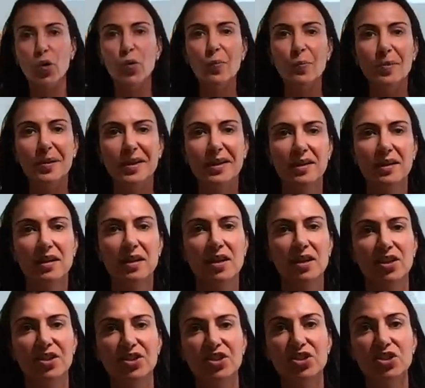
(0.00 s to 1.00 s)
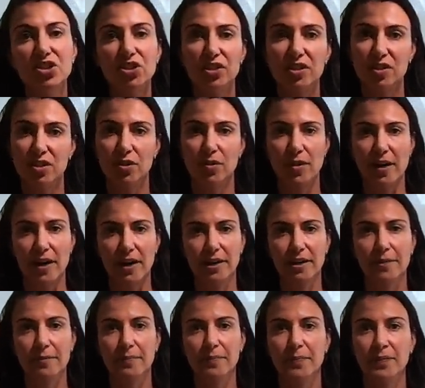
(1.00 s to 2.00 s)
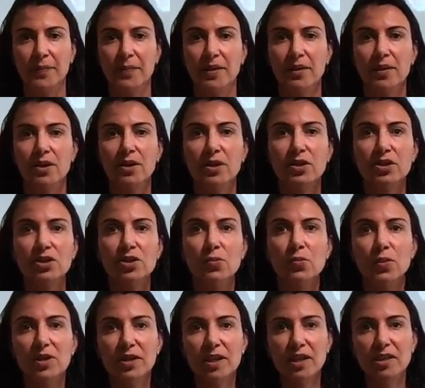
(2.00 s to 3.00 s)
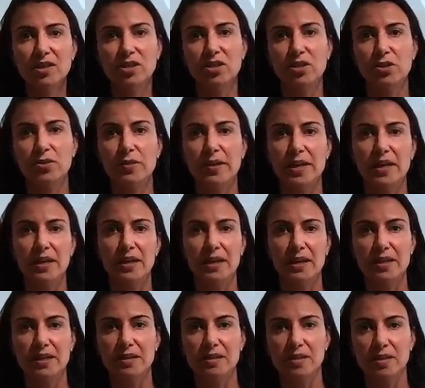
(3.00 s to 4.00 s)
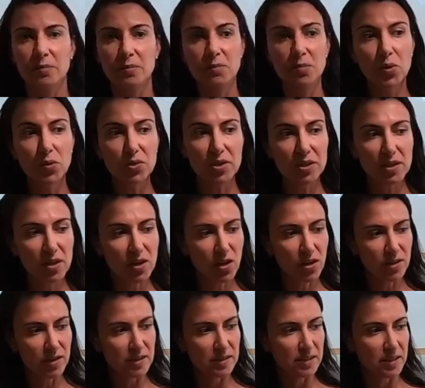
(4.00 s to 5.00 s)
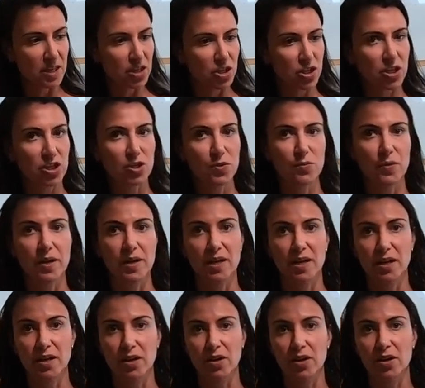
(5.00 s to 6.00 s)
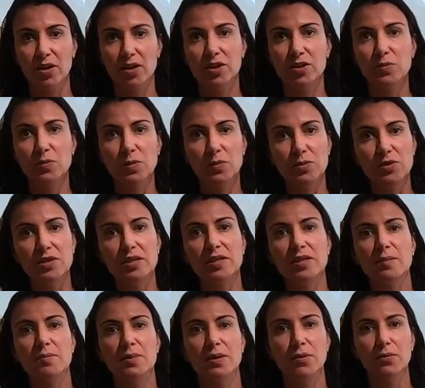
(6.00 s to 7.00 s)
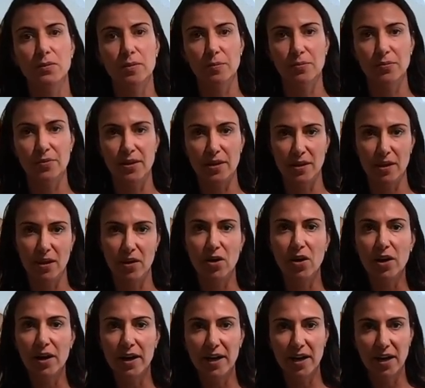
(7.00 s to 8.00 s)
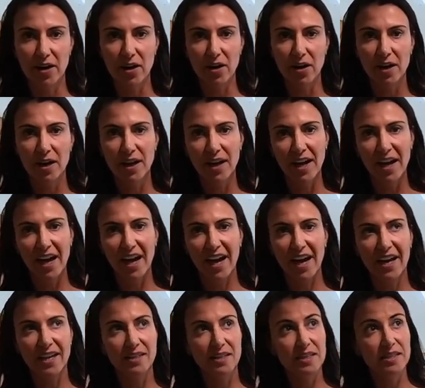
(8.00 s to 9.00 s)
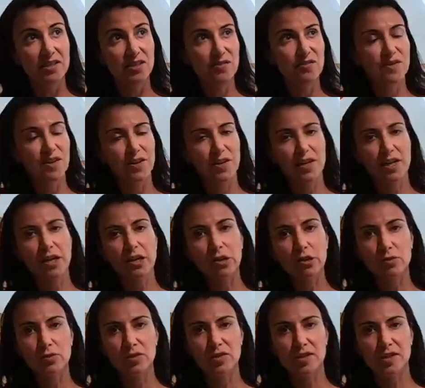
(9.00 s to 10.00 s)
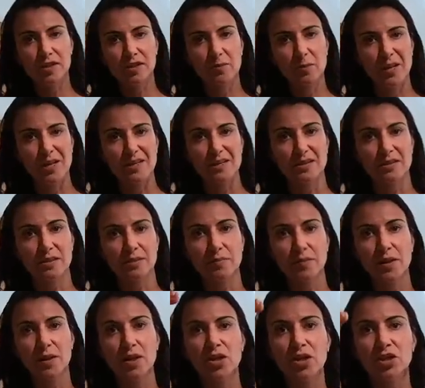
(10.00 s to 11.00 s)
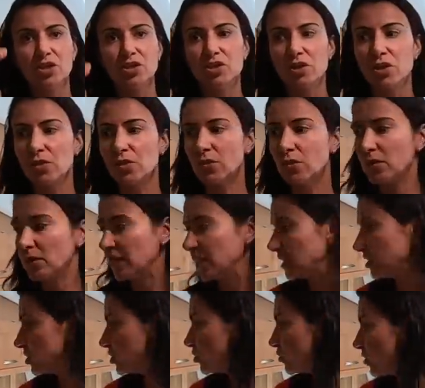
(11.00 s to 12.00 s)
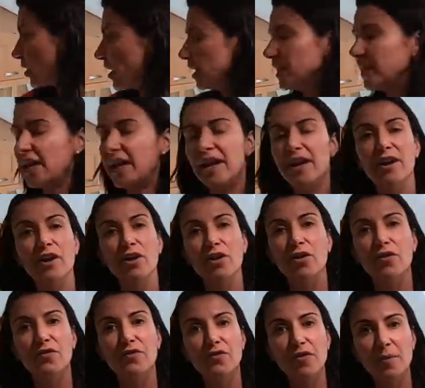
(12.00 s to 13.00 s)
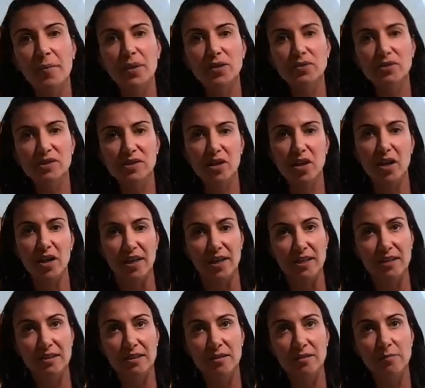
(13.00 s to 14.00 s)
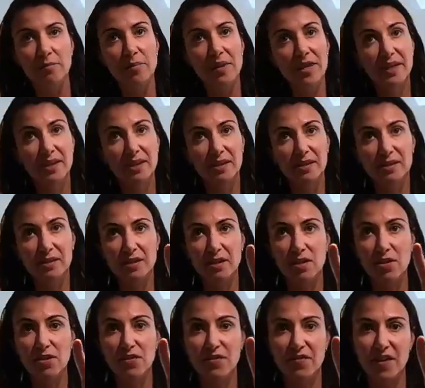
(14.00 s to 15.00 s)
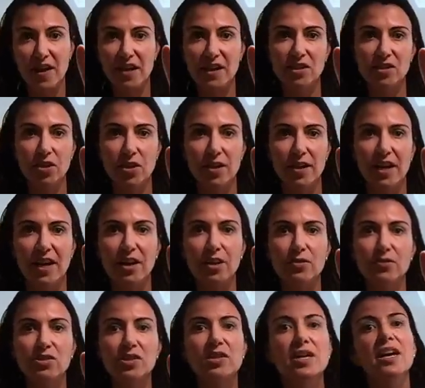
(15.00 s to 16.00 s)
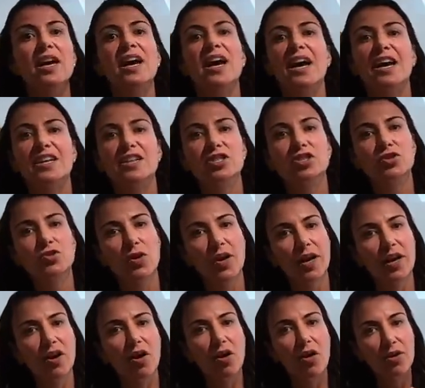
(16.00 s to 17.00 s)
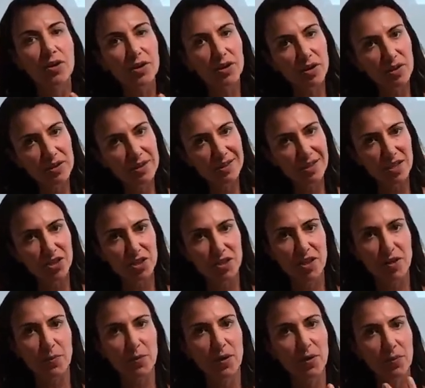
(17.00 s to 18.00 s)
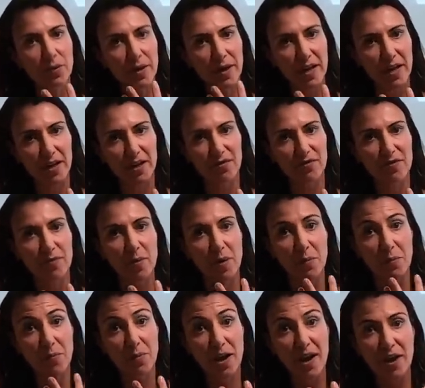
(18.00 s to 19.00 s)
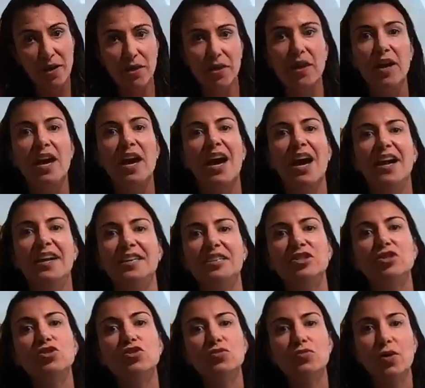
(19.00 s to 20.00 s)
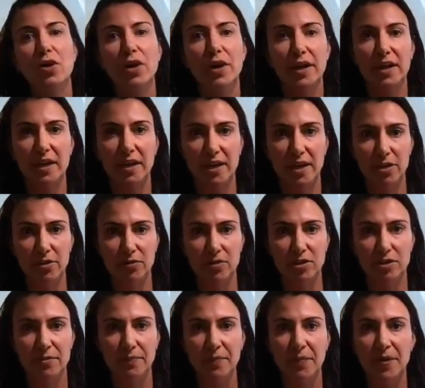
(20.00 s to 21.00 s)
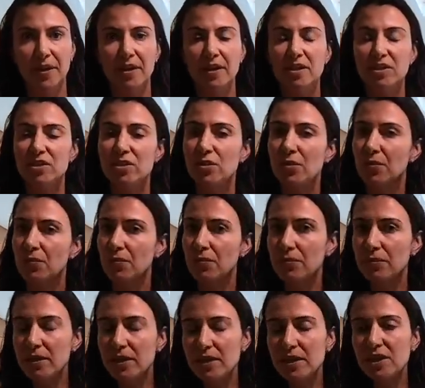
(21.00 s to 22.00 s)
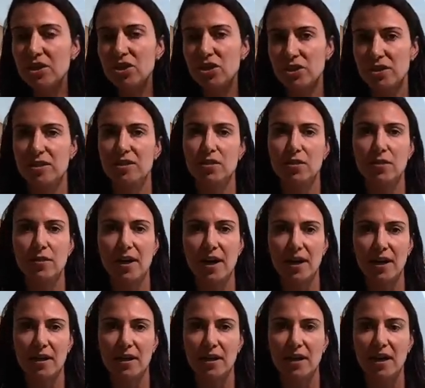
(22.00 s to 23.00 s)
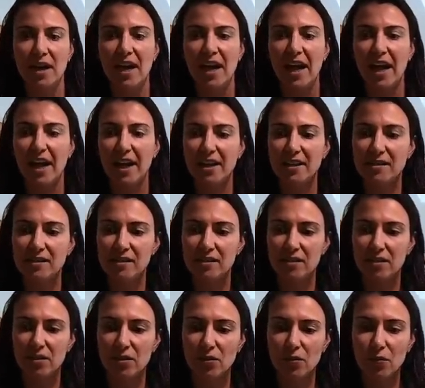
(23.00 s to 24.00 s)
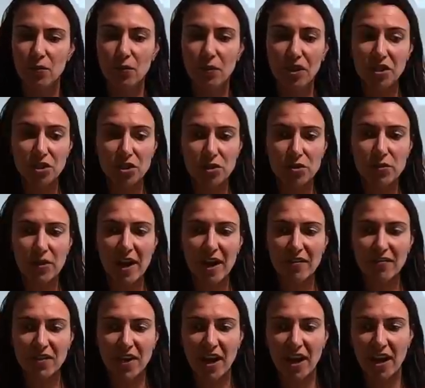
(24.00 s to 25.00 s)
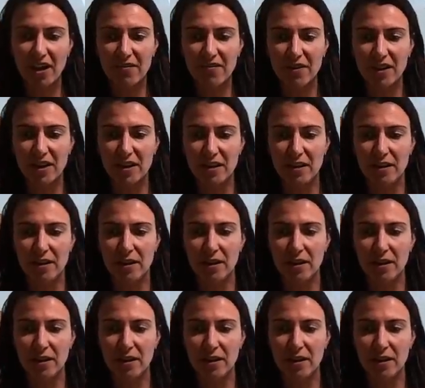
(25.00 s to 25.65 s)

open just a crack. So what that's doing is most of the condensation is right here because when we're sleeping, we're breathing hot air and it's a very enclosed space. So it's drawing air from outside because the fan is on out and it's drawing all the condensation that we're creating from our breath and it's drawing it out. So really just a crack. And we do have to have it